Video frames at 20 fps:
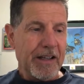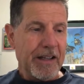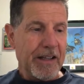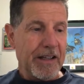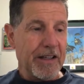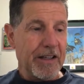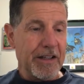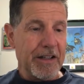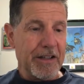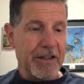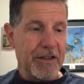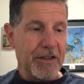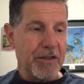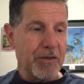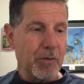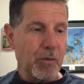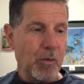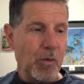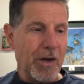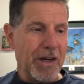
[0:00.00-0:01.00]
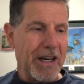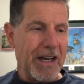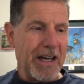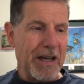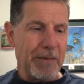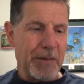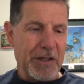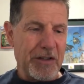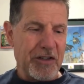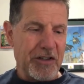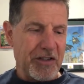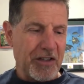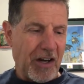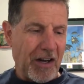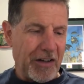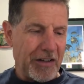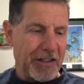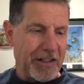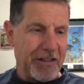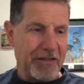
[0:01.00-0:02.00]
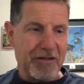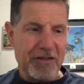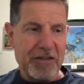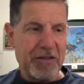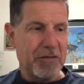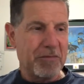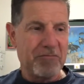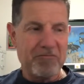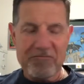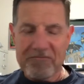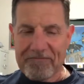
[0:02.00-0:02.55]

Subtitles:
is one that I've been just hunting, just,